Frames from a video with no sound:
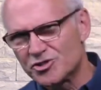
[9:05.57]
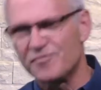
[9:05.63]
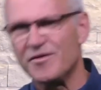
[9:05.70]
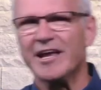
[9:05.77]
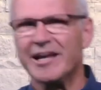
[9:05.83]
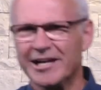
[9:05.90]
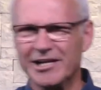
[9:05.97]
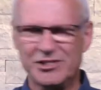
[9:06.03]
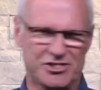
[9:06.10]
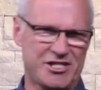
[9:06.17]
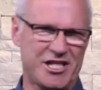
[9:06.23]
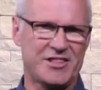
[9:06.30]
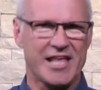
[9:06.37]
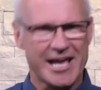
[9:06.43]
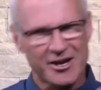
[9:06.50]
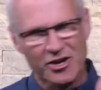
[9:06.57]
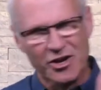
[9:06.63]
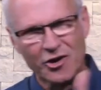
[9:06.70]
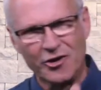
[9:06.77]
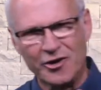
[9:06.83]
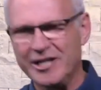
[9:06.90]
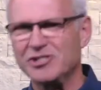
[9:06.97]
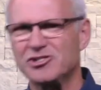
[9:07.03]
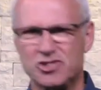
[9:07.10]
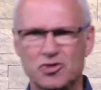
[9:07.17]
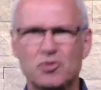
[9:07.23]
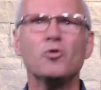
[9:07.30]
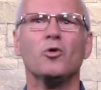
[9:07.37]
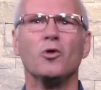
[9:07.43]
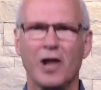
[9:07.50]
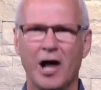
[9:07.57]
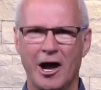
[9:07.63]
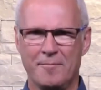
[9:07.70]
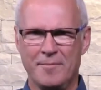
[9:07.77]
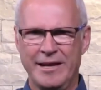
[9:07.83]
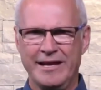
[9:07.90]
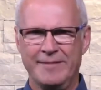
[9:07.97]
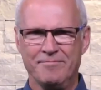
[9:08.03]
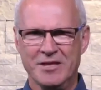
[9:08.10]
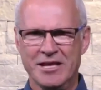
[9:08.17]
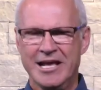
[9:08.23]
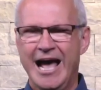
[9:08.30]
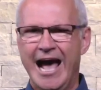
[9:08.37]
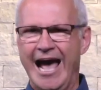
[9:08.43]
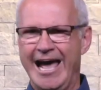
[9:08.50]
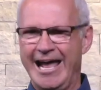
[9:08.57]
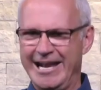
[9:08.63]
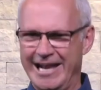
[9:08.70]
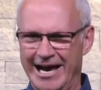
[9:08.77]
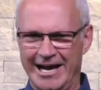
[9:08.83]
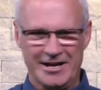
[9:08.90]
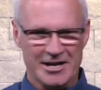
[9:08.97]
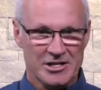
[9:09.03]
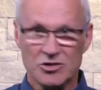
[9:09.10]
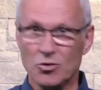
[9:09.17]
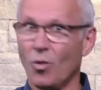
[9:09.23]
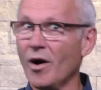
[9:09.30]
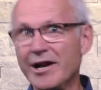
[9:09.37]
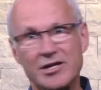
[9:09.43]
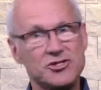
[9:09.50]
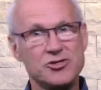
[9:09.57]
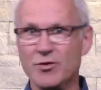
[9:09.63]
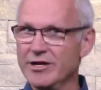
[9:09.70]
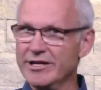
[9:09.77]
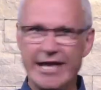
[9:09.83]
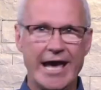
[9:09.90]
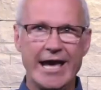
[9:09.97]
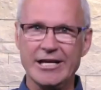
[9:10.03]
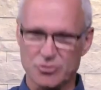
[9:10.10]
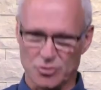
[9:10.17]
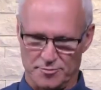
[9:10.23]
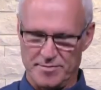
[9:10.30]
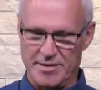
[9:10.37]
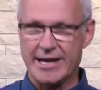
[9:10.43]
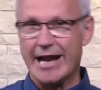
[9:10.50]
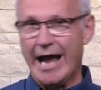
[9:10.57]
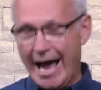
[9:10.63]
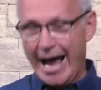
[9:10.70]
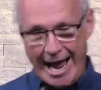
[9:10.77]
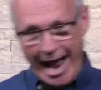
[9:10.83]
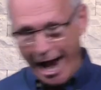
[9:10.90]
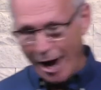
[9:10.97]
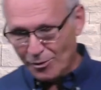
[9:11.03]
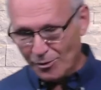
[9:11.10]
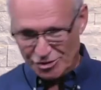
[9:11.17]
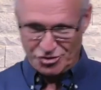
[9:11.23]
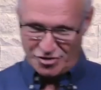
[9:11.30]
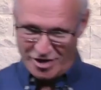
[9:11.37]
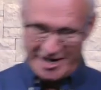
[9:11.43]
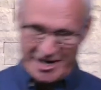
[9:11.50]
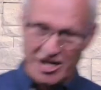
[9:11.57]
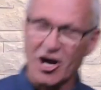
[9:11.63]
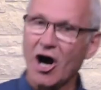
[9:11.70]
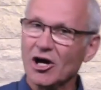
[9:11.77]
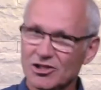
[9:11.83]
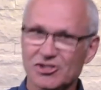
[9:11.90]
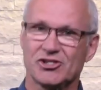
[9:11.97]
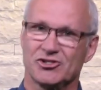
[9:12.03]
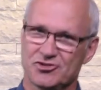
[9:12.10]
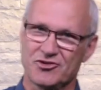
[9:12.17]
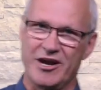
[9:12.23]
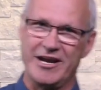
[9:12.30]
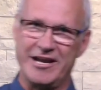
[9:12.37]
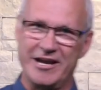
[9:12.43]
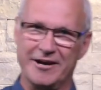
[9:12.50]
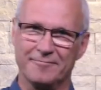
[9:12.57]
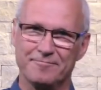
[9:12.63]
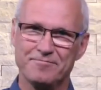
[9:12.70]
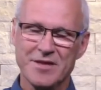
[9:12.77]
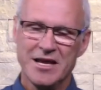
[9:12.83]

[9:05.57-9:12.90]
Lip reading: of English that they had learned in school on me, and they wanted to engage with me. And I was trying to concentrate here.